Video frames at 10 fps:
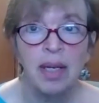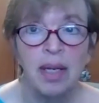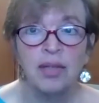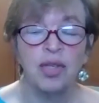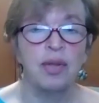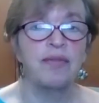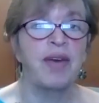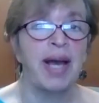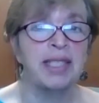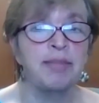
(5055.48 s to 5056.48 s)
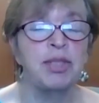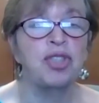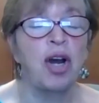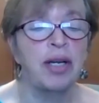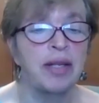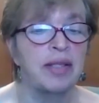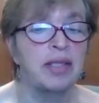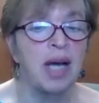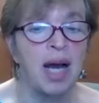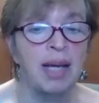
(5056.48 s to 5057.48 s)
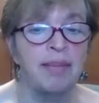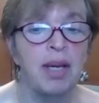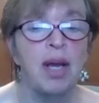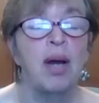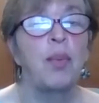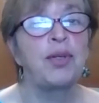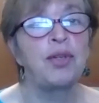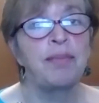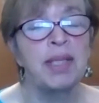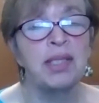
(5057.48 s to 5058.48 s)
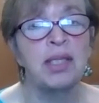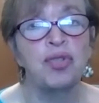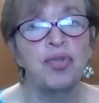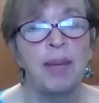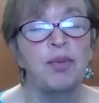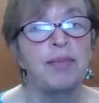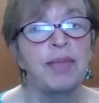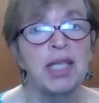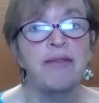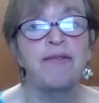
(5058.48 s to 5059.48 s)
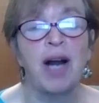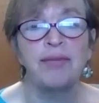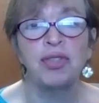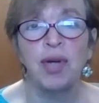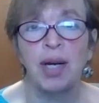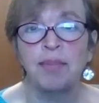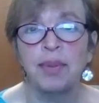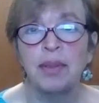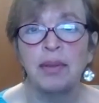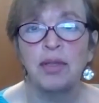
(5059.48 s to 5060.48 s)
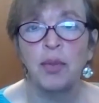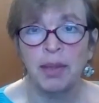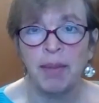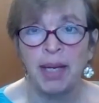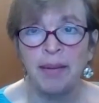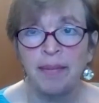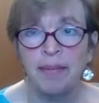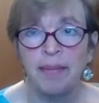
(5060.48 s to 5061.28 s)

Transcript: Right. So the vast majority of the time, when you're missing trump, you're missing five trump. With me?